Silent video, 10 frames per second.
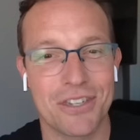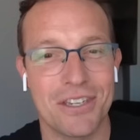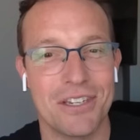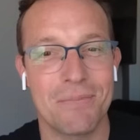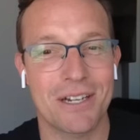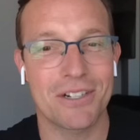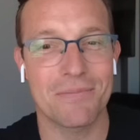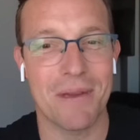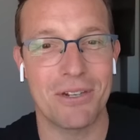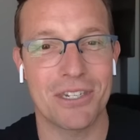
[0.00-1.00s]
in these pictures.
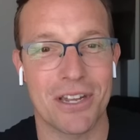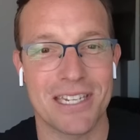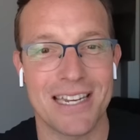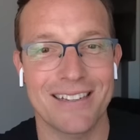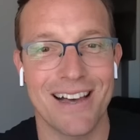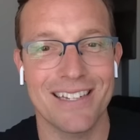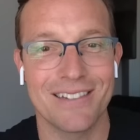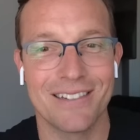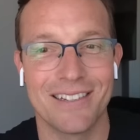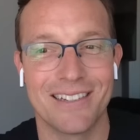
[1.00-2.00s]
Maybe she saw Santa Claus.
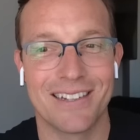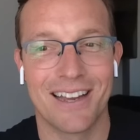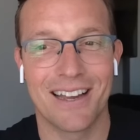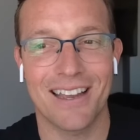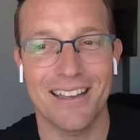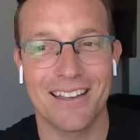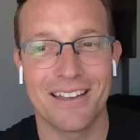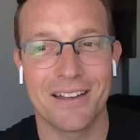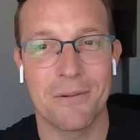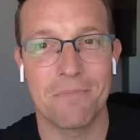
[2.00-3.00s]
Okay.
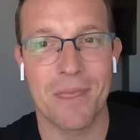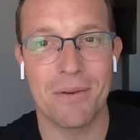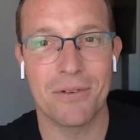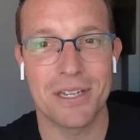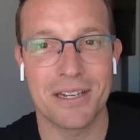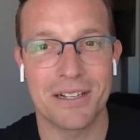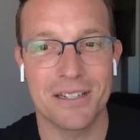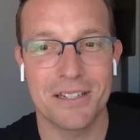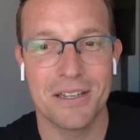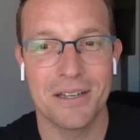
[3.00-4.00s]
Maybe it was Santa Claus.